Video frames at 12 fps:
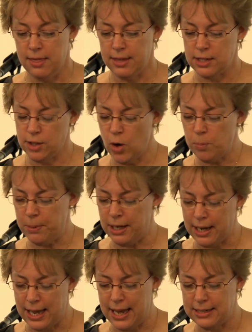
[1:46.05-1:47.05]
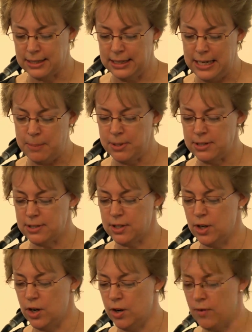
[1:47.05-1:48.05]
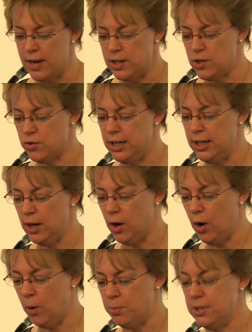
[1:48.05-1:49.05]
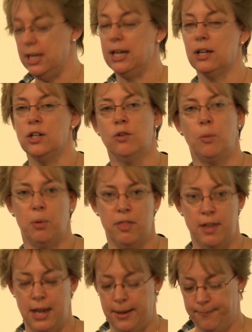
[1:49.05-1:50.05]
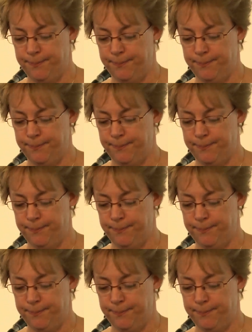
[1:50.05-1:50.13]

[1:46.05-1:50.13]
they told me I had Leber's hereditary optic neuropathy,